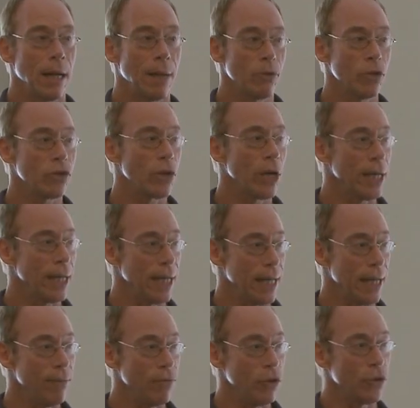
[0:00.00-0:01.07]
I'm just trying to
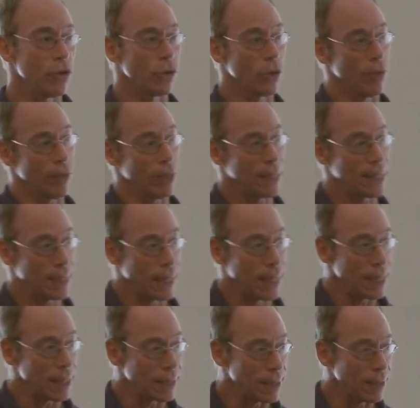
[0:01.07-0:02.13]
give you sort of a
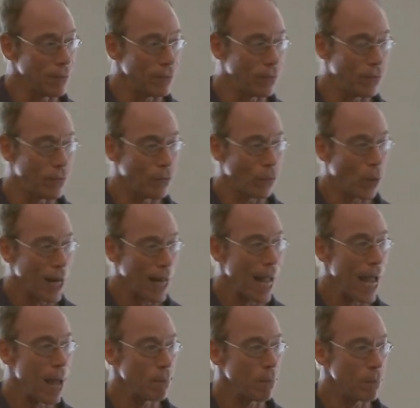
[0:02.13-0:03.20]
sense of what
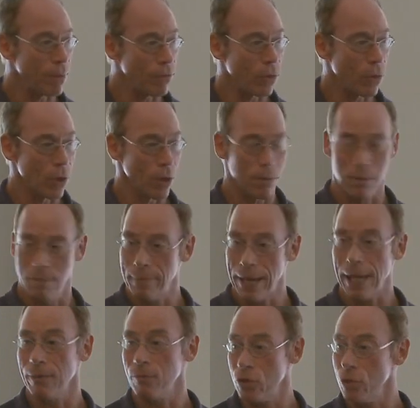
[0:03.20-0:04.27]
happened before
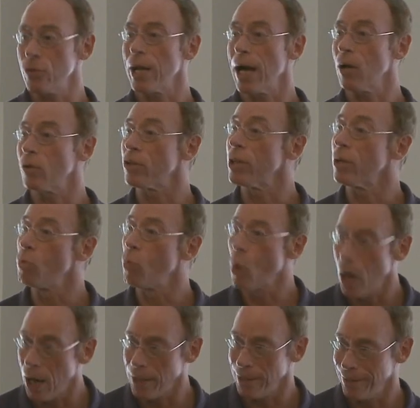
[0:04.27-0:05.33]
May of two thousand
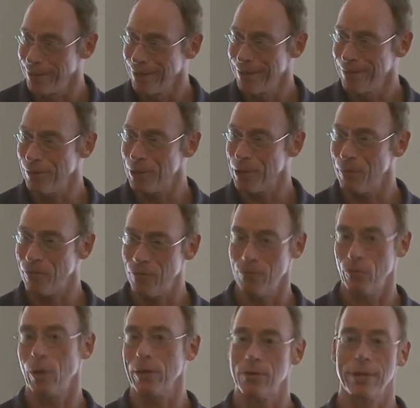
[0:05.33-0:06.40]
one with the,
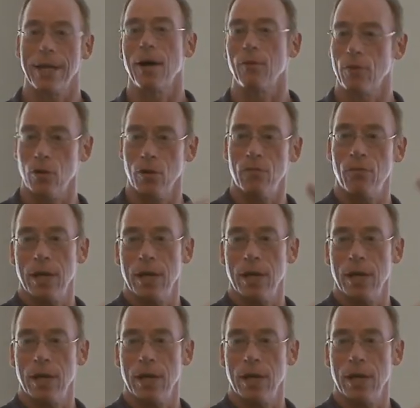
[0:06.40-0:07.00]
what's now very